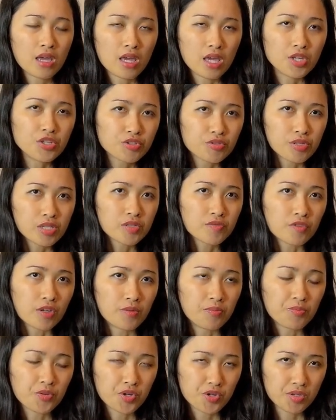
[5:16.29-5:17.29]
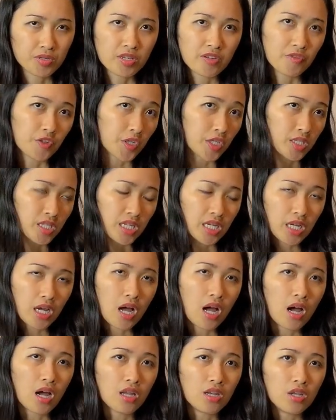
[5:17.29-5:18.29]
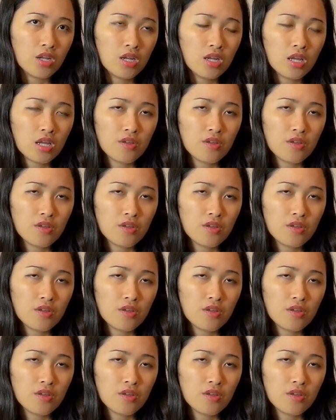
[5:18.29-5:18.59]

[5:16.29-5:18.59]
interest from purely focusing on